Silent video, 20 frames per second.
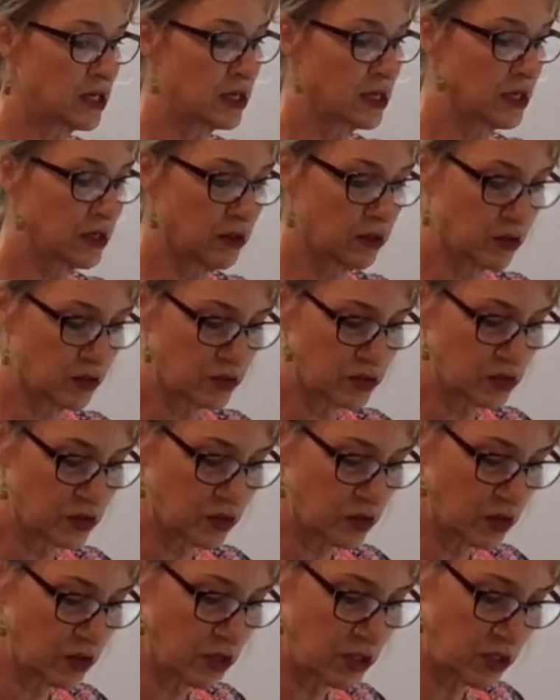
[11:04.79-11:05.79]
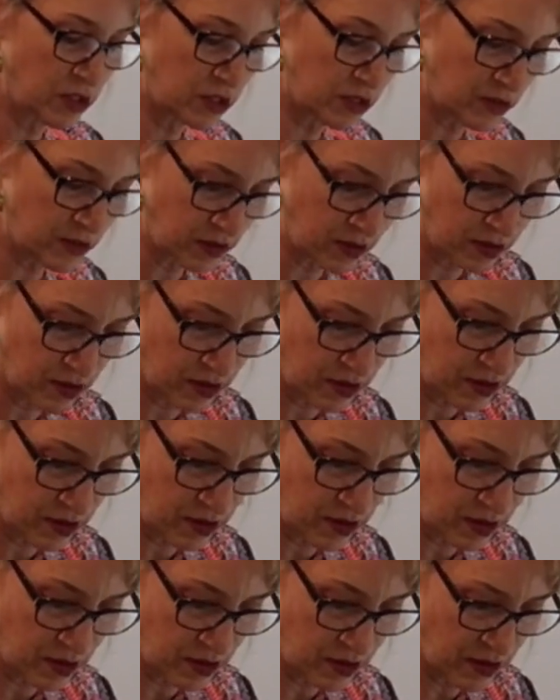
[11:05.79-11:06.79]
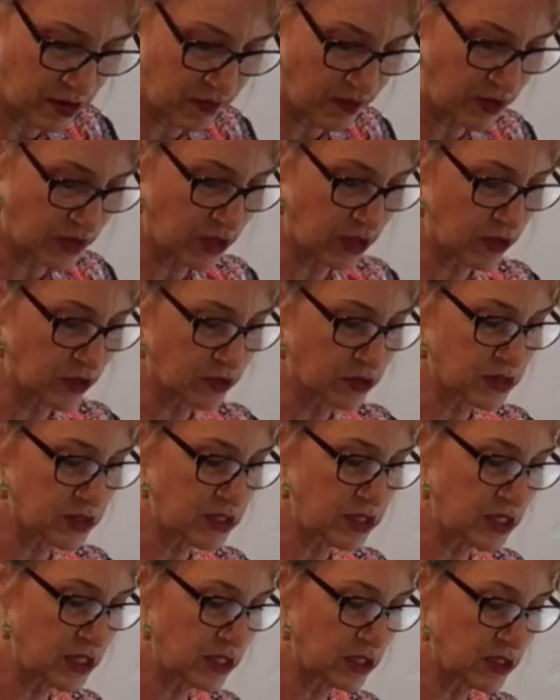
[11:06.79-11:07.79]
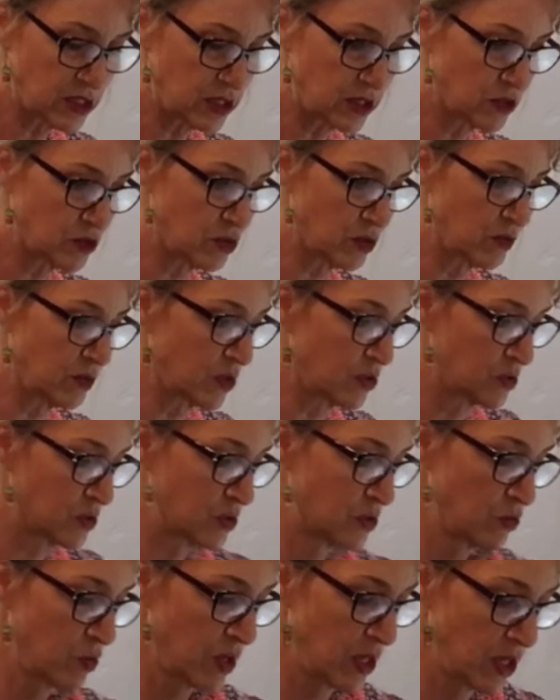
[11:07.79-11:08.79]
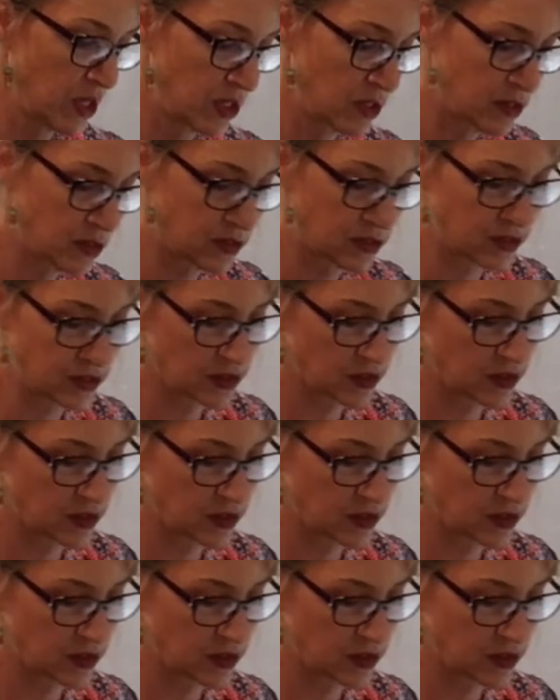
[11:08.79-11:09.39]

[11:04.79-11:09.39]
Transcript: It looks good. Everything looks neat. Trim those threads.